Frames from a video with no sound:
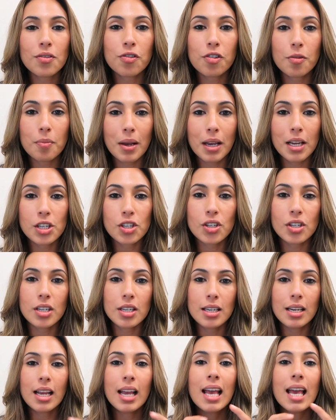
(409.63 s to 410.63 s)

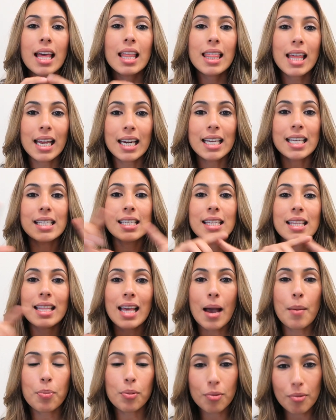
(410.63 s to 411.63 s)
information that is in
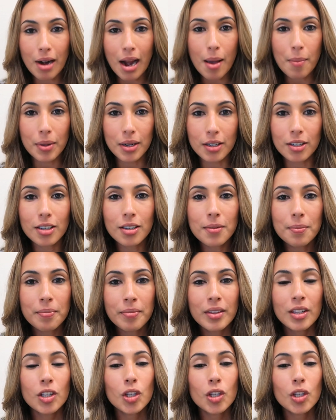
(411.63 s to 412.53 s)
that parameter